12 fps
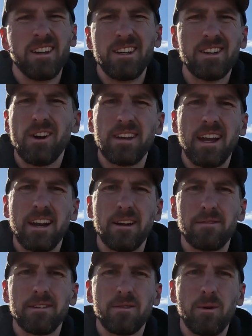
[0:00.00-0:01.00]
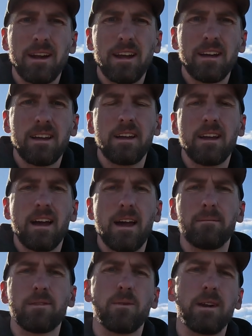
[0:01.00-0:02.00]
You don't need it for squidding.
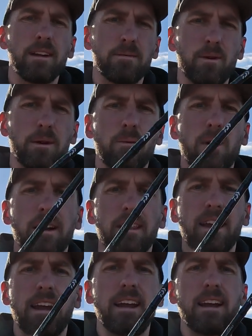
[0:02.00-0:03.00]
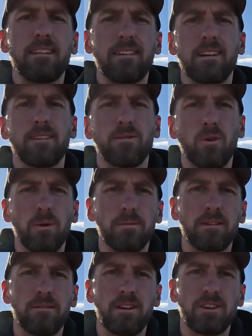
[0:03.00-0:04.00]
Squidding is probably one of the easiest
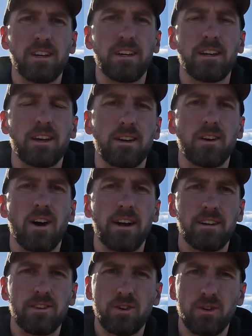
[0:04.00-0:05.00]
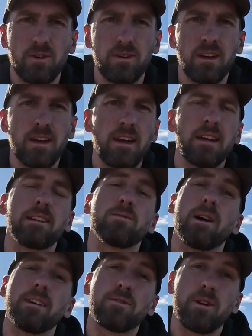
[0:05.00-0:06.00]
forms of fishing you can kind of do. That's
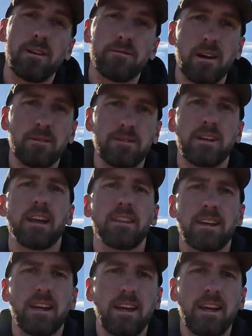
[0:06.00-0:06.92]
why it's great fun for getting the